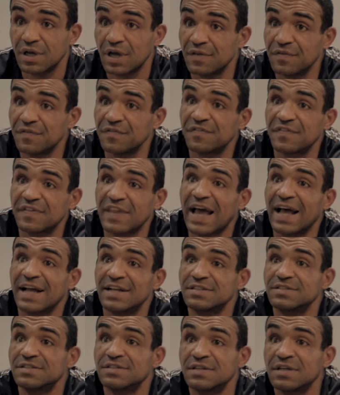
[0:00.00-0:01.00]
And
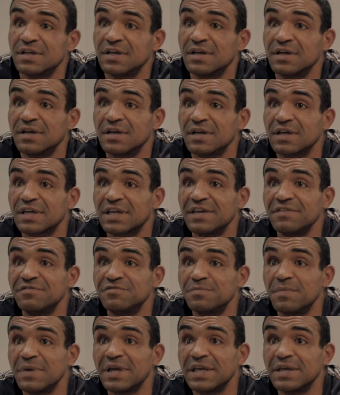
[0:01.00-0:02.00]
that
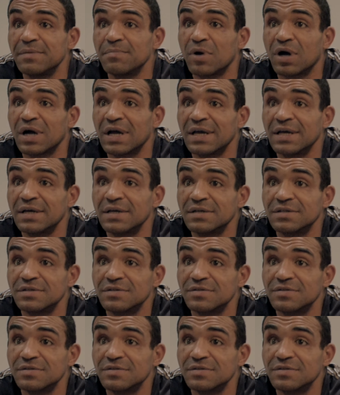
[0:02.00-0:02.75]
gives me my